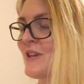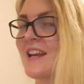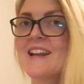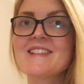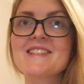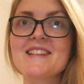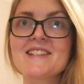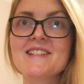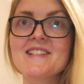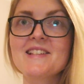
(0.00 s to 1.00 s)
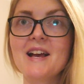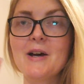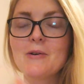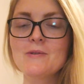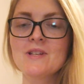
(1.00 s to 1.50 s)
So yeah, let's test this
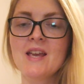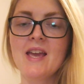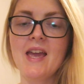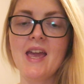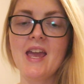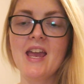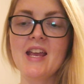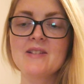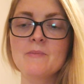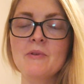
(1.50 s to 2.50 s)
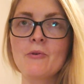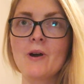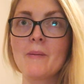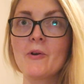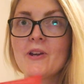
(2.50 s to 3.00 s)
out. And
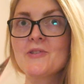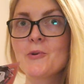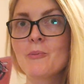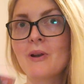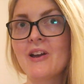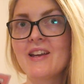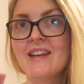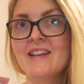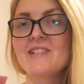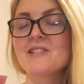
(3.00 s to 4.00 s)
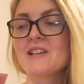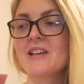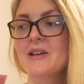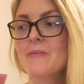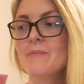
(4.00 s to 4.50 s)
before I'm going to apply this,
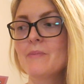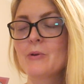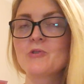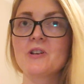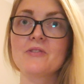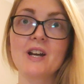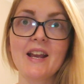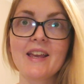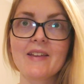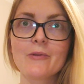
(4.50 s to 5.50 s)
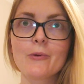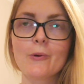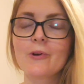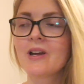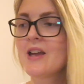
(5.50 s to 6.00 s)
um, because after I can
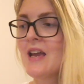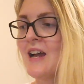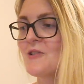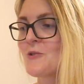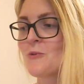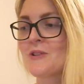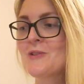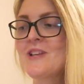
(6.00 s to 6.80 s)
talk, I just want to